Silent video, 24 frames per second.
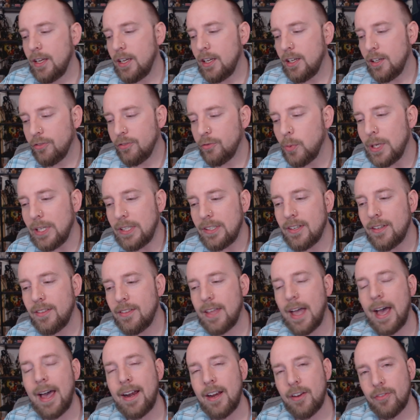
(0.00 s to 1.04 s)
If we
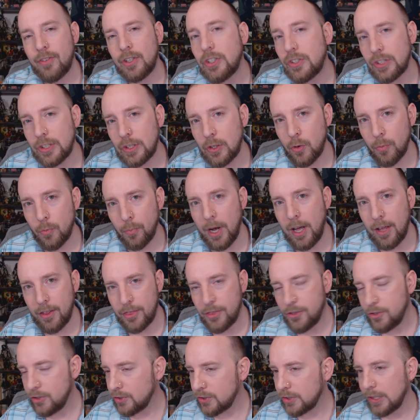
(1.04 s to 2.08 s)
did that every single
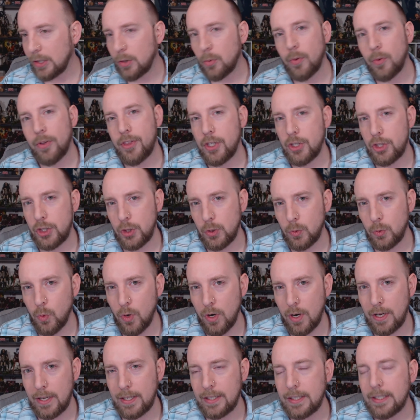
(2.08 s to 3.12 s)
month, just like with issue
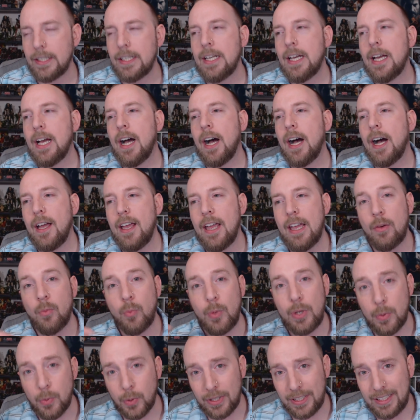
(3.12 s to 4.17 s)
one, and
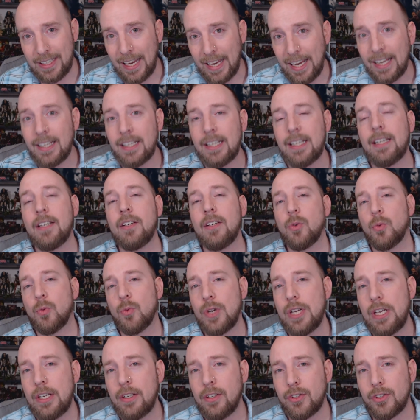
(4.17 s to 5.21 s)
we were gaining
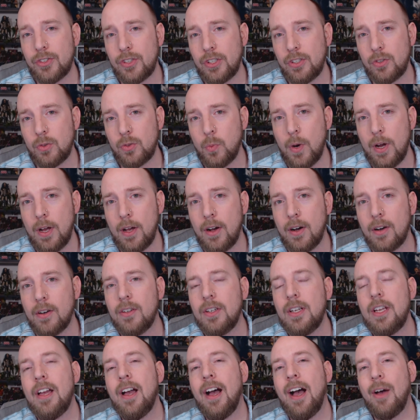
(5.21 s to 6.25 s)
readers as
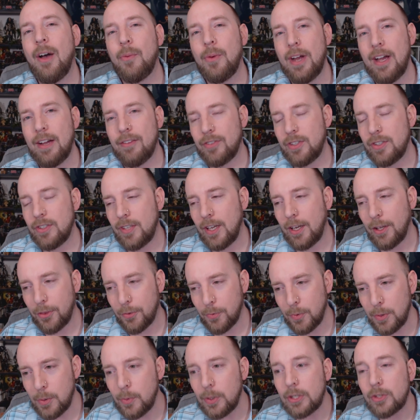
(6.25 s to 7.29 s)
well, I would have to take
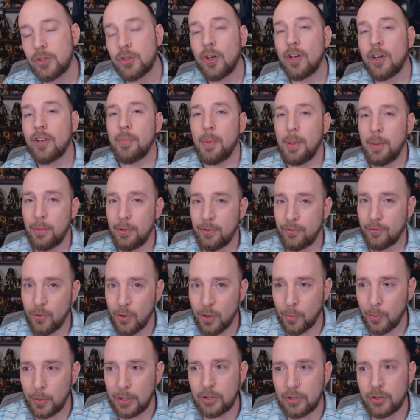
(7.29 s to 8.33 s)
3 weeks off, maybe
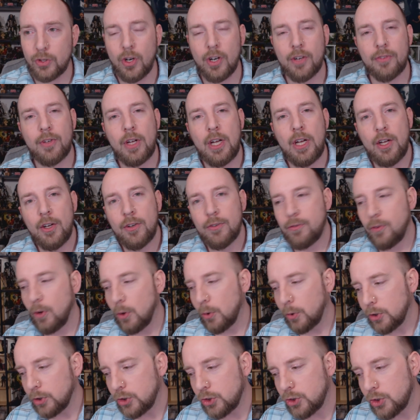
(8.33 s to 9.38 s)
4 weeks off,
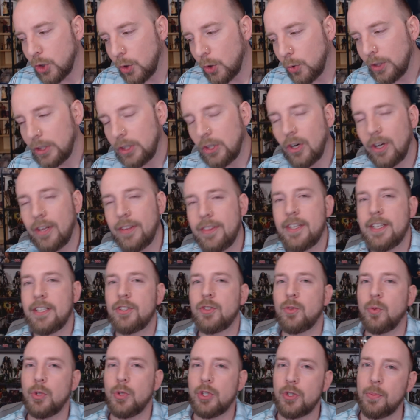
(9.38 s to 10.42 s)
focus solely on
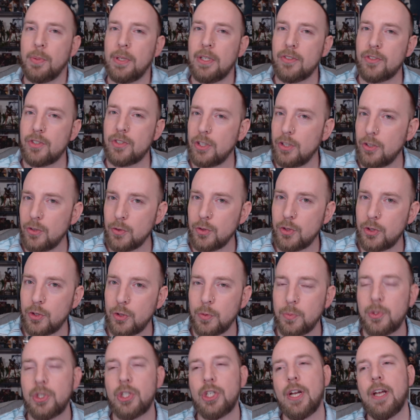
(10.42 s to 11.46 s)
this, which means the
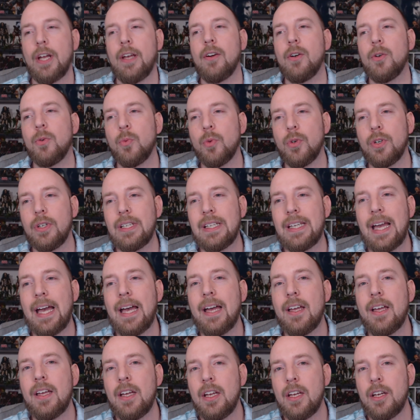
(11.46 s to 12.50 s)
YouTube channel would
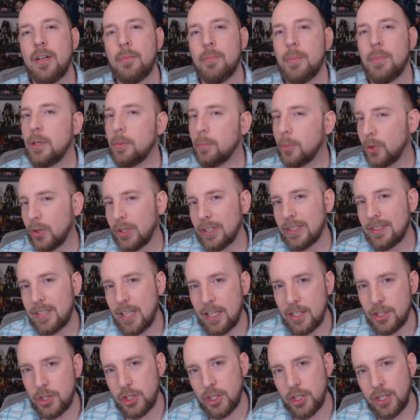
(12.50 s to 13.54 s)
get minimal
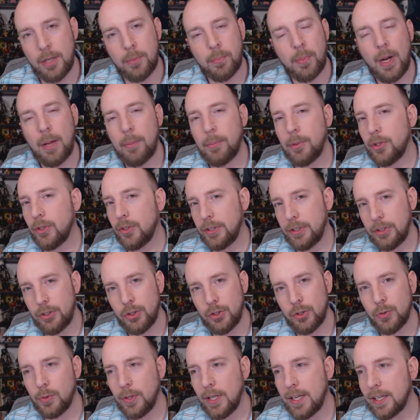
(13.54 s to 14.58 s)
attention. I'd probably only
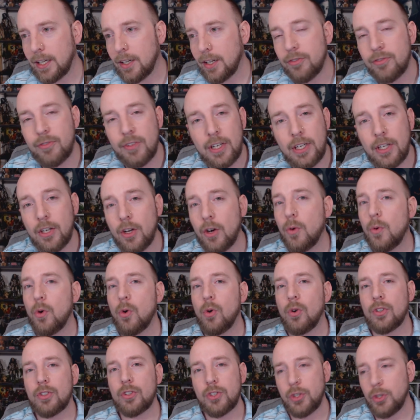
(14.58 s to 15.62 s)
do like a video
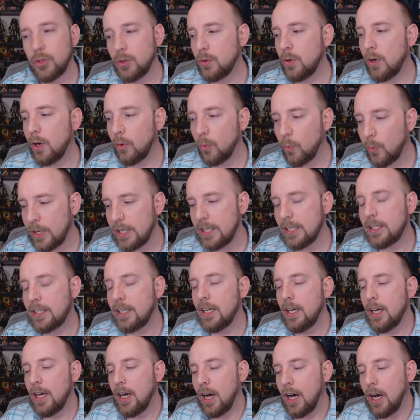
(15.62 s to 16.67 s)
or two a week,
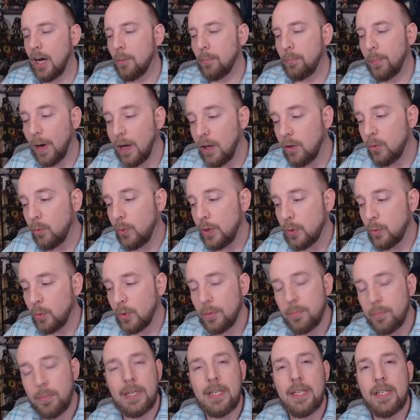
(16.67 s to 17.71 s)
but we
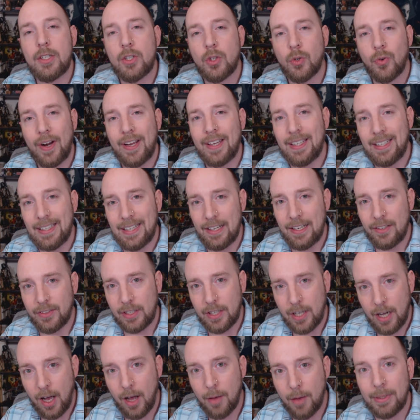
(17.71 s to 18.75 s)
would be cranking out the
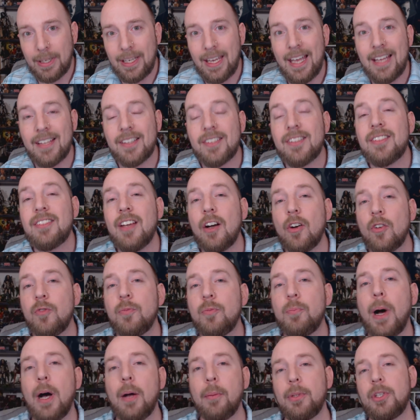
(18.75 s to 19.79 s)
comic and
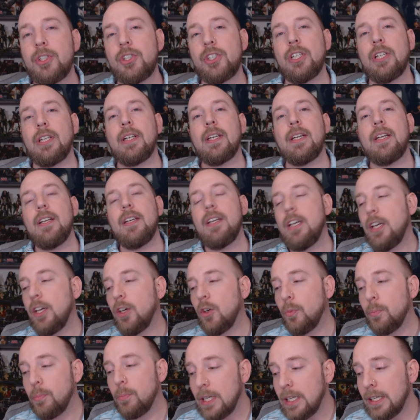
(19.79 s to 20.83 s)
self-publishing it,
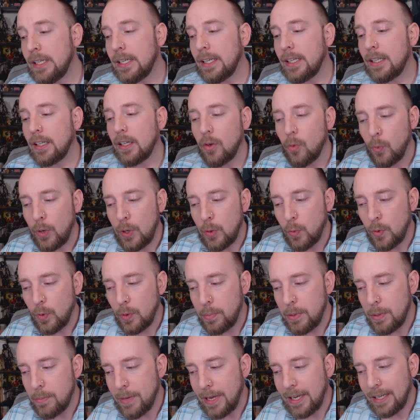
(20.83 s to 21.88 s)
meaning we
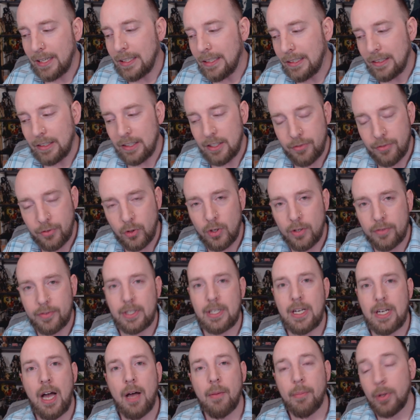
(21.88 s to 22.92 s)
would be making a living off
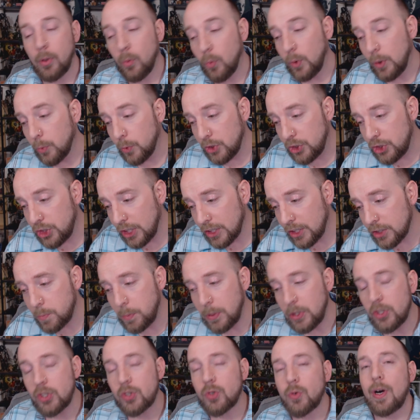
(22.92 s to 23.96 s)
the comic. We would just
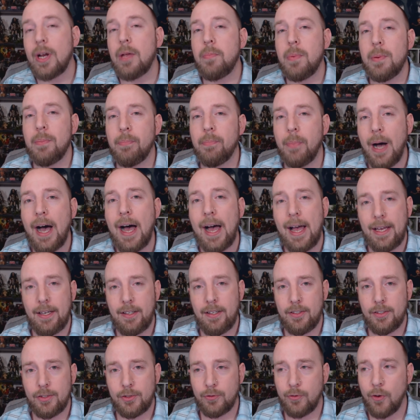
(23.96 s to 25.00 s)
be scraping by
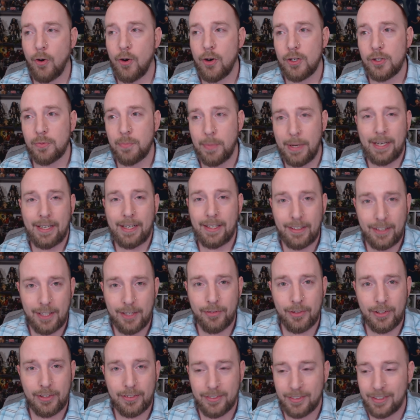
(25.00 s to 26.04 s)
as far as making a
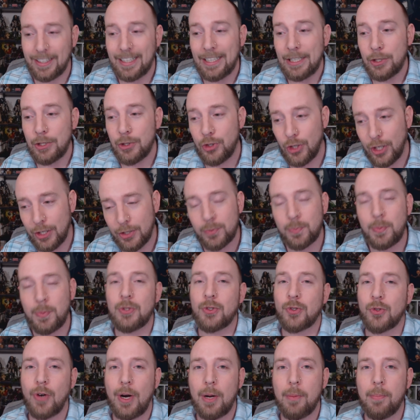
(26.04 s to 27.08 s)
living, like just be
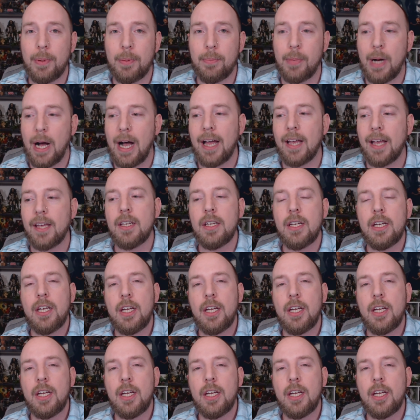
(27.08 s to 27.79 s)
scraping by.